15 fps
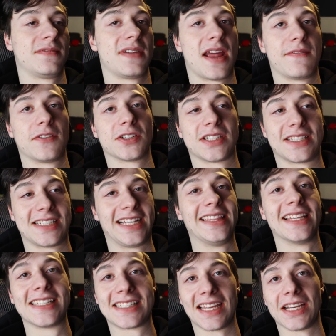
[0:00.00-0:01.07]
never seen
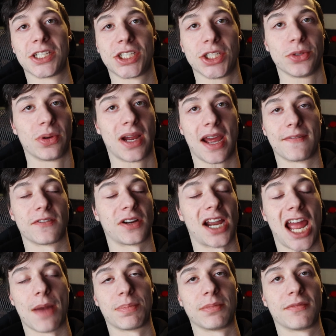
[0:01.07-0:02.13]
this issue ever
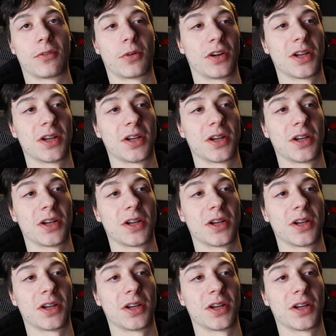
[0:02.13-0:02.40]
happen before.